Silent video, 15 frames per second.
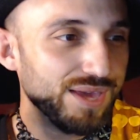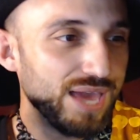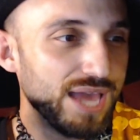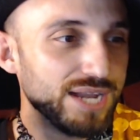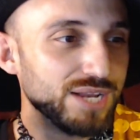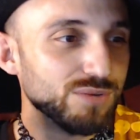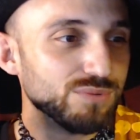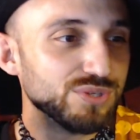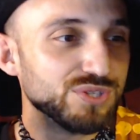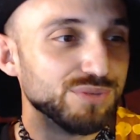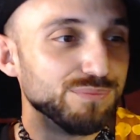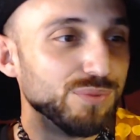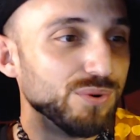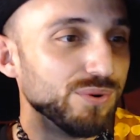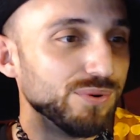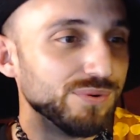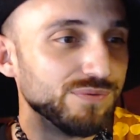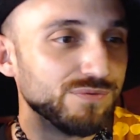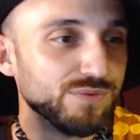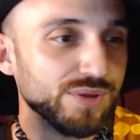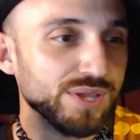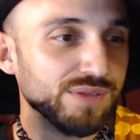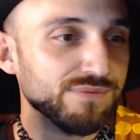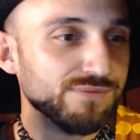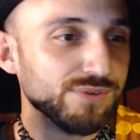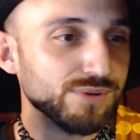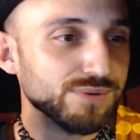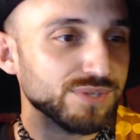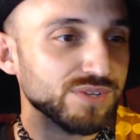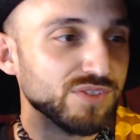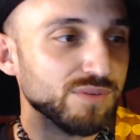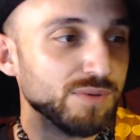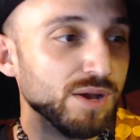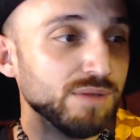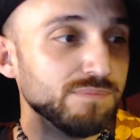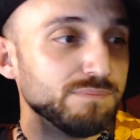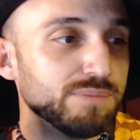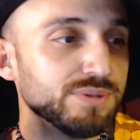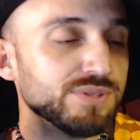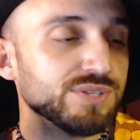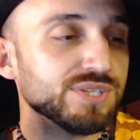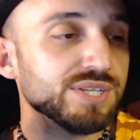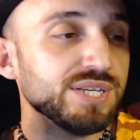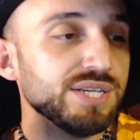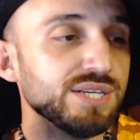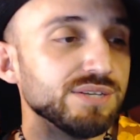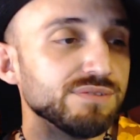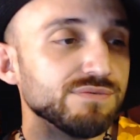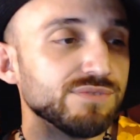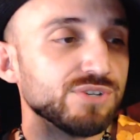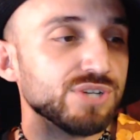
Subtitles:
And it was the mournful influence of the unperceived